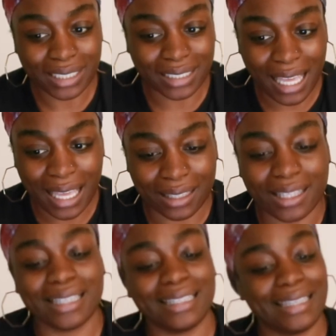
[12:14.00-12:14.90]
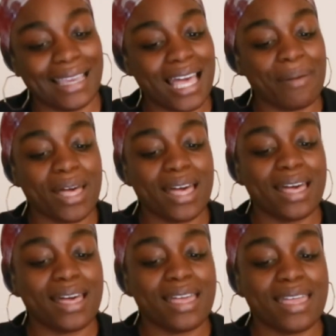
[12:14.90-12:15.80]
at that. Like, come
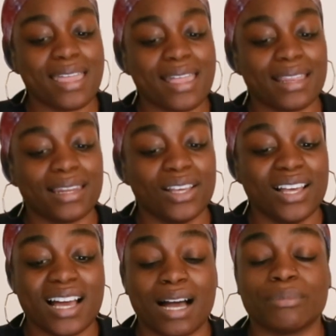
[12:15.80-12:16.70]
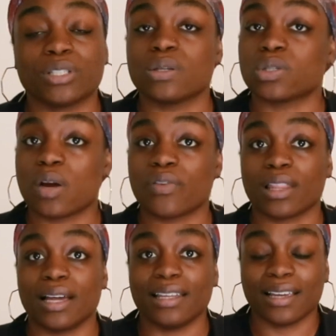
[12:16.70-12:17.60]
on. I'm so sorry for the
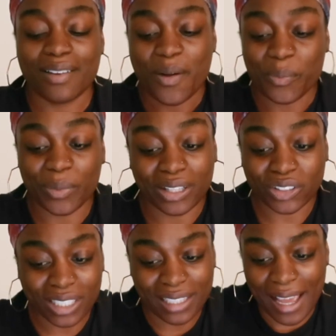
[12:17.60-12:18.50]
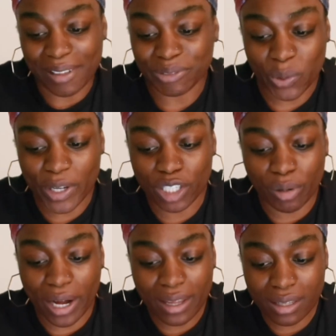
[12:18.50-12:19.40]
lighting, but look at that. The Way You
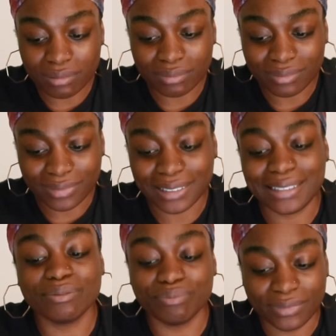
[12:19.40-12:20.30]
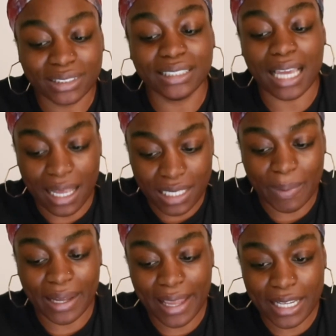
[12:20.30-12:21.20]
Break, yes,
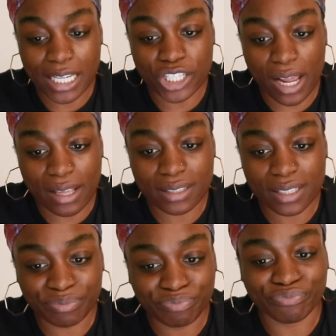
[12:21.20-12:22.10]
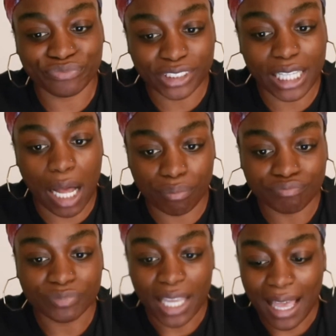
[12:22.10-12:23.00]
by KJ Jackson. Yeah,
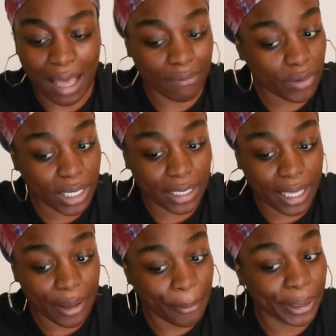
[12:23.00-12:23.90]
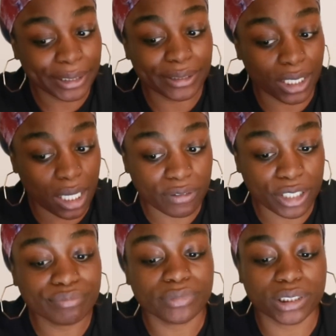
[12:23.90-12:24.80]
haven't read it yet, but the
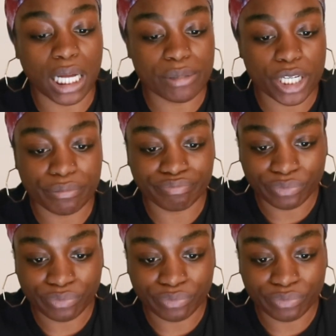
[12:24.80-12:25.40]
cover, top tier.